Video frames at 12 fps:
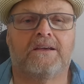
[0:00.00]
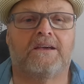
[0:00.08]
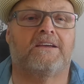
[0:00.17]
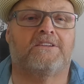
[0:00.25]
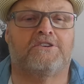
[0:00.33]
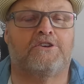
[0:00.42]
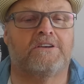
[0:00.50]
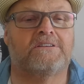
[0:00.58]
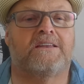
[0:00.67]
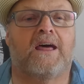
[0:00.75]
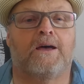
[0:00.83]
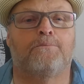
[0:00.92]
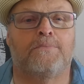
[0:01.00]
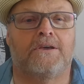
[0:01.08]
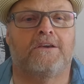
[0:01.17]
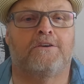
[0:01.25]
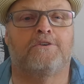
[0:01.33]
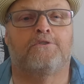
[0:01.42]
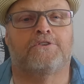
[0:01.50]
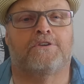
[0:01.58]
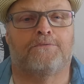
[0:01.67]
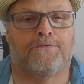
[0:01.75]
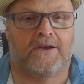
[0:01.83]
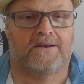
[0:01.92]
it's just not me who's
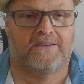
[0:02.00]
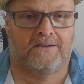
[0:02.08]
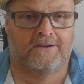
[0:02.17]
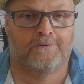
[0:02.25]
affected.